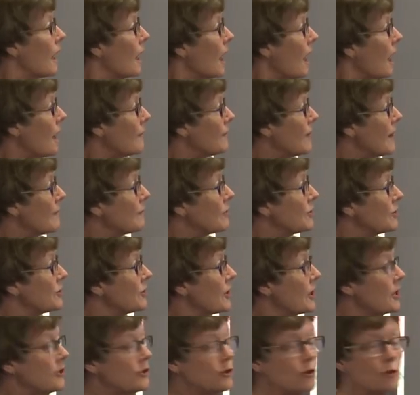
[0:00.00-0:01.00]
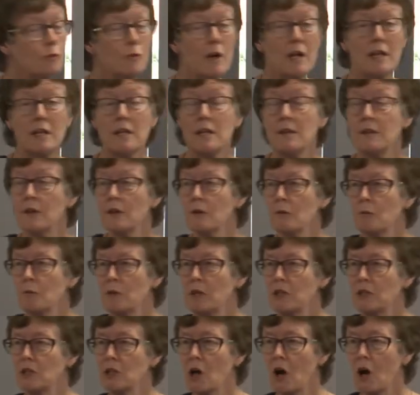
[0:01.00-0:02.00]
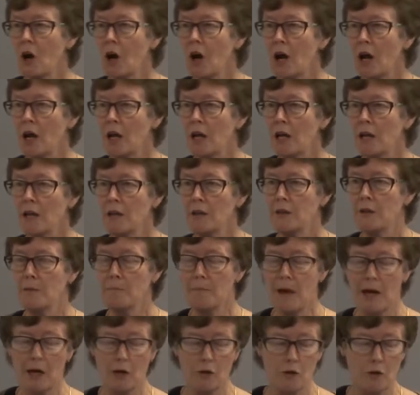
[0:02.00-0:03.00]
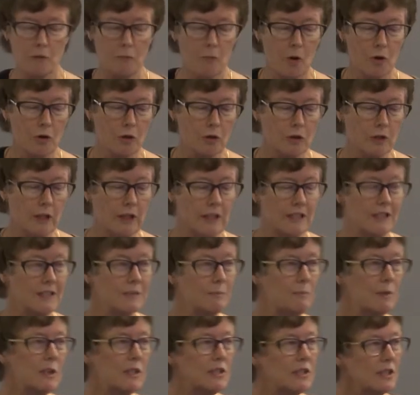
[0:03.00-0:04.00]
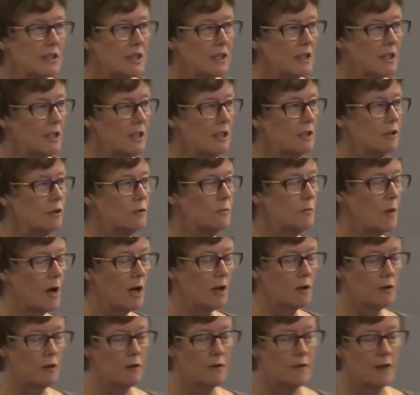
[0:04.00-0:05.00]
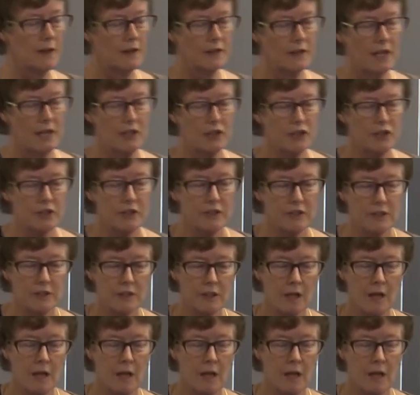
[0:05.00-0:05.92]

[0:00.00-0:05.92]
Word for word: I've emphasized already that we tie the macro model explicitly to micro foundations,